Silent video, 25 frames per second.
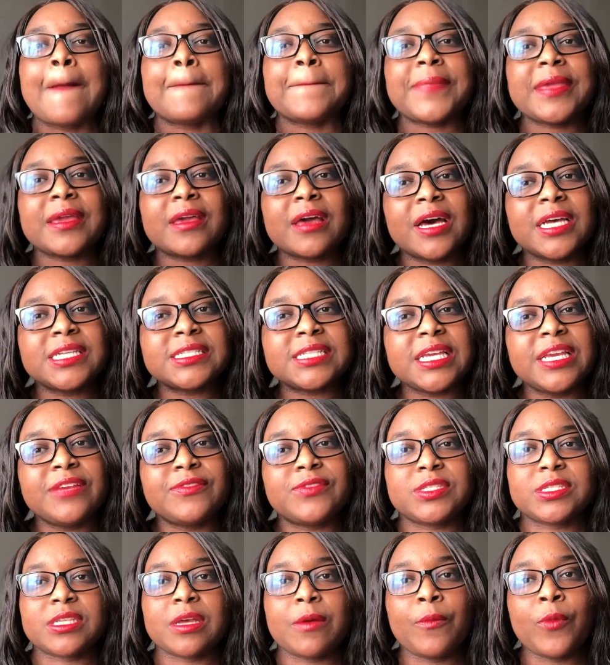because if
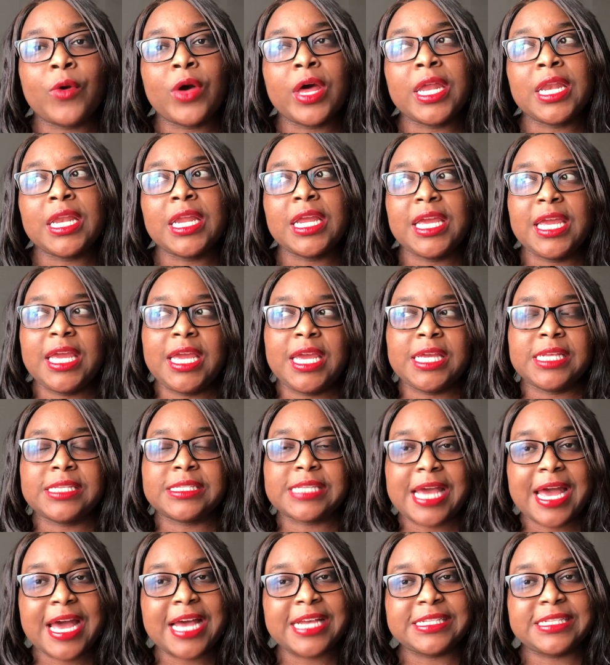someone is
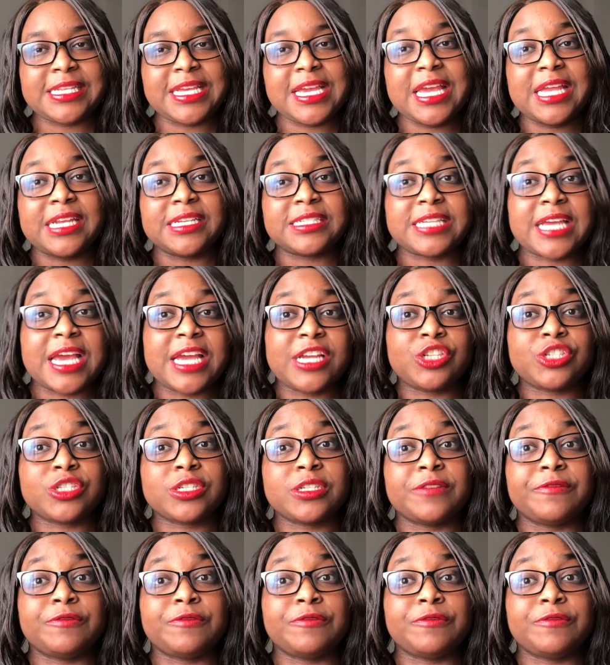has the intention